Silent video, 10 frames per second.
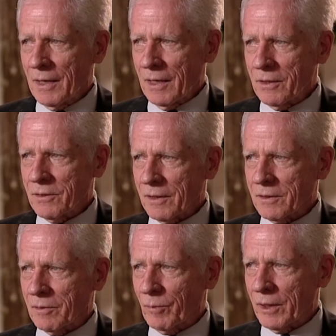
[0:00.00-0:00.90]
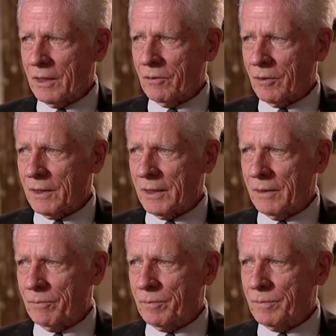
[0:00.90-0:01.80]
he thought that money
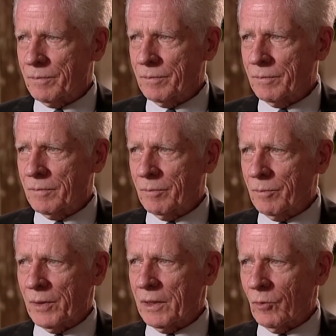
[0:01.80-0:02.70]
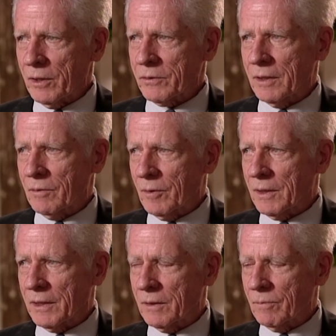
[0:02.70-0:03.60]
really, being wealthy,
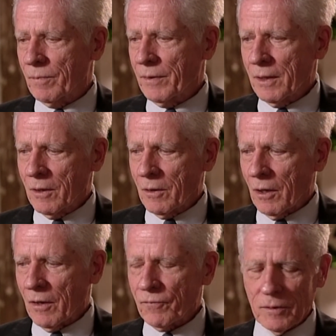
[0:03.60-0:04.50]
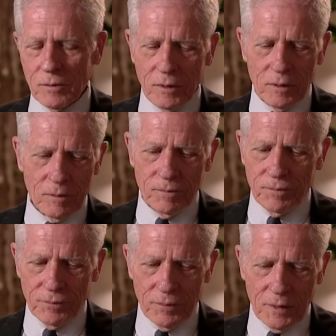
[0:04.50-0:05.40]
really often uh,
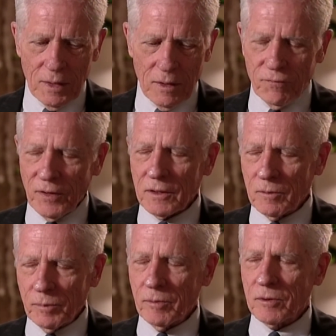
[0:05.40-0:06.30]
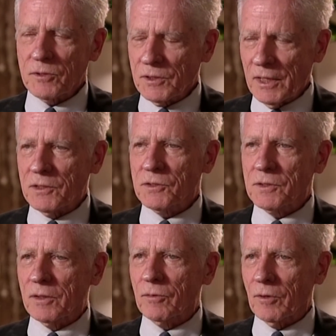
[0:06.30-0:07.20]
affected people's
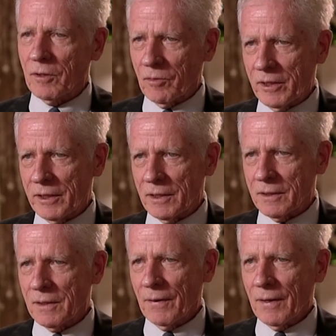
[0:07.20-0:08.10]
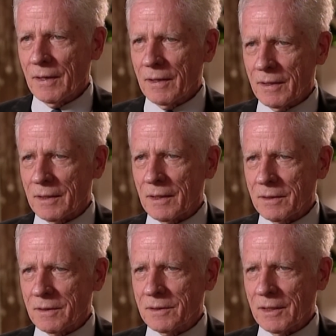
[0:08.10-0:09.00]
tastes in the wrong way, that, that it
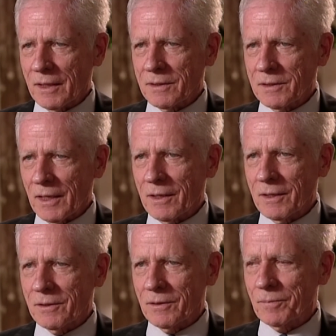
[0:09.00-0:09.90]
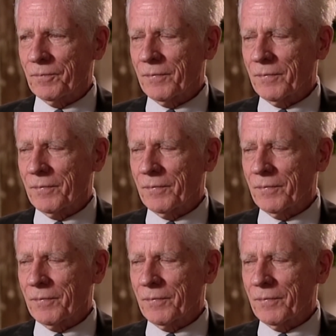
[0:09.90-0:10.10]
t- tended to,